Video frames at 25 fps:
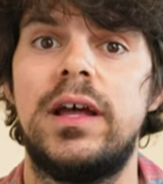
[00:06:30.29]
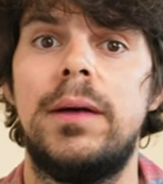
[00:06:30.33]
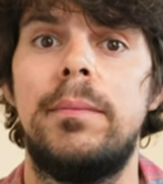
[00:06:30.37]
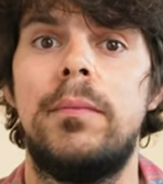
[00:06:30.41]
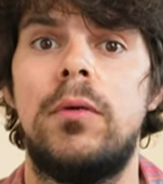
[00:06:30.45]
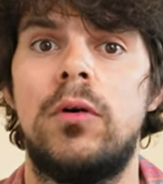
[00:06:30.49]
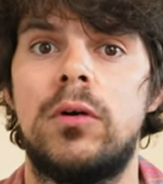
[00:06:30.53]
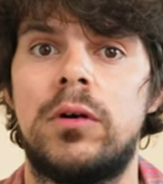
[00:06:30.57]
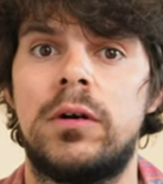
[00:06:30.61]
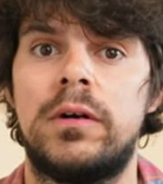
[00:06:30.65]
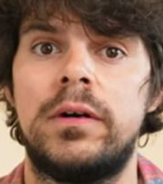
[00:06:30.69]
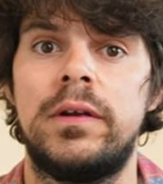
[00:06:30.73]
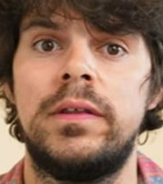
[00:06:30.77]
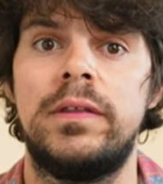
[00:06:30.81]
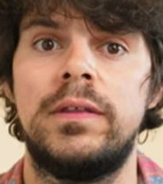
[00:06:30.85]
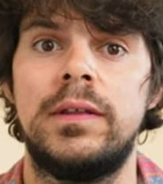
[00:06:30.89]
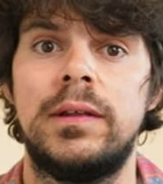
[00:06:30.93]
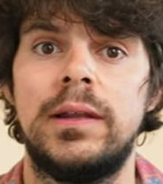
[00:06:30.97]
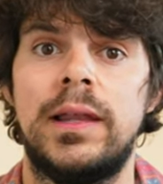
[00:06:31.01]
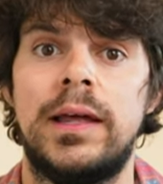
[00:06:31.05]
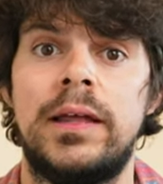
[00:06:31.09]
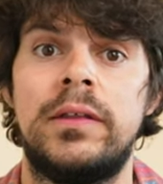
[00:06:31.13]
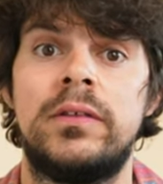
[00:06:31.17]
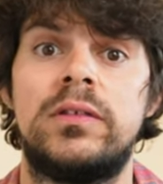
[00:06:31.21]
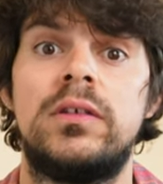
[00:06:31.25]
a motor in the
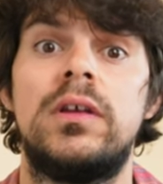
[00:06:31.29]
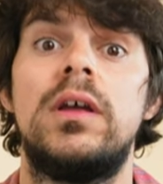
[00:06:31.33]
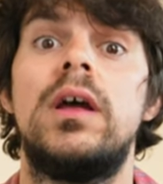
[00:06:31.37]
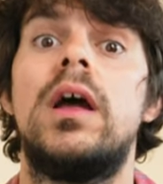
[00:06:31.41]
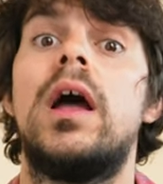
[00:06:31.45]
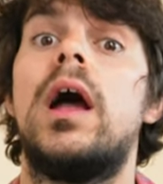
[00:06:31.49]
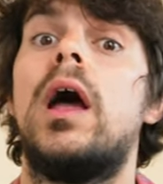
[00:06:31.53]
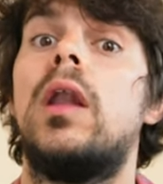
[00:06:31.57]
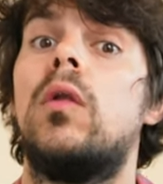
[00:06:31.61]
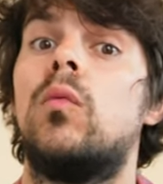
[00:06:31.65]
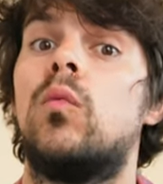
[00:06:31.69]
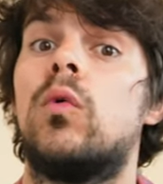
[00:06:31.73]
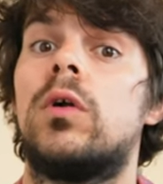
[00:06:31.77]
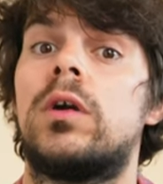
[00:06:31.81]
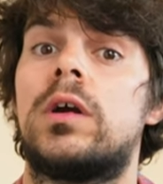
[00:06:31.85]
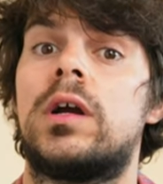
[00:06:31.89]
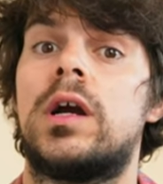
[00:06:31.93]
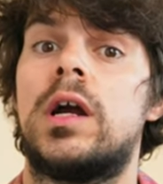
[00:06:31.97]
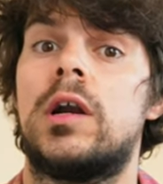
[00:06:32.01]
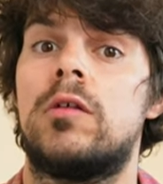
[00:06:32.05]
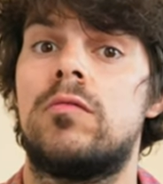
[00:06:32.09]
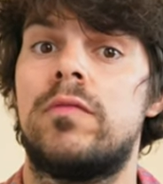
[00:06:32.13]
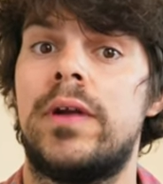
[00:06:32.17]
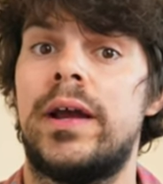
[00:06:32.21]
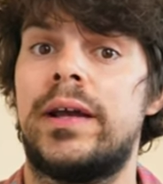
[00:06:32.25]
lens and work
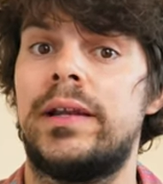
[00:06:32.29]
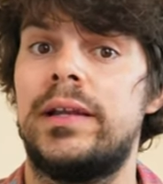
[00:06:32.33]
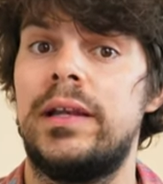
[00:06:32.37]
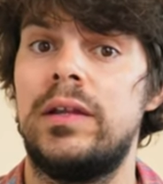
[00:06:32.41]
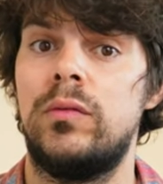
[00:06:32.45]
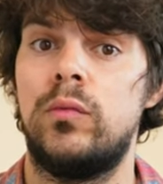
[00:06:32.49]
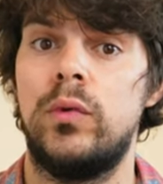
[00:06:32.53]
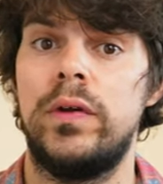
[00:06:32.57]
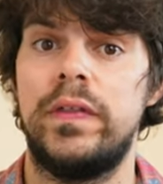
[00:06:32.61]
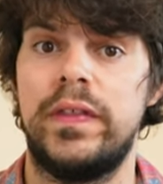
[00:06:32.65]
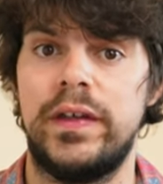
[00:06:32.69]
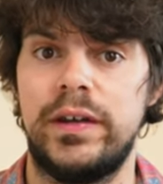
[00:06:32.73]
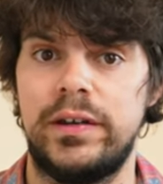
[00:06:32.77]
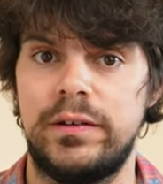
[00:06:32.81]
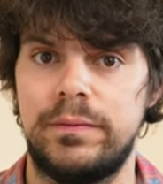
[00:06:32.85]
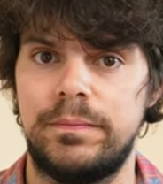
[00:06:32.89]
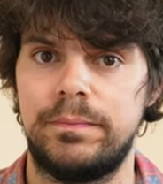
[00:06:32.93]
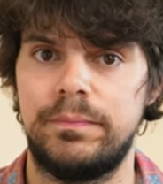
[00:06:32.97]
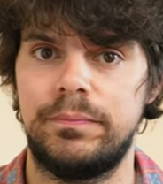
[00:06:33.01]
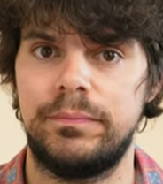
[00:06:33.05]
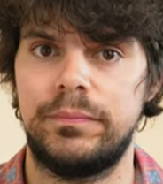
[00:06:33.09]
correctly with it.